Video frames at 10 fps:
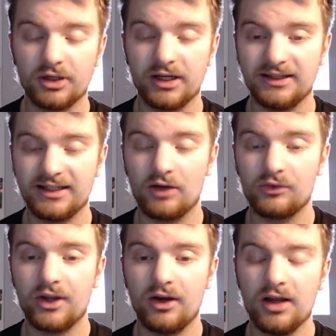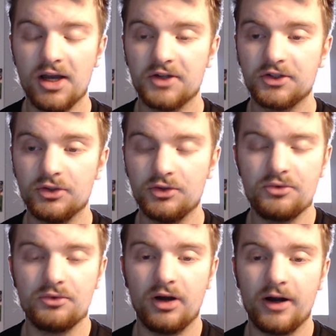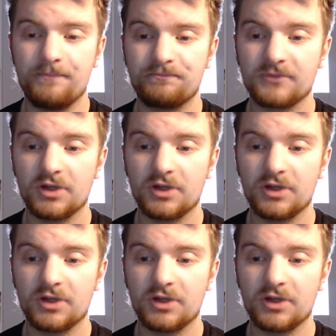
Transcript: anything out there to um,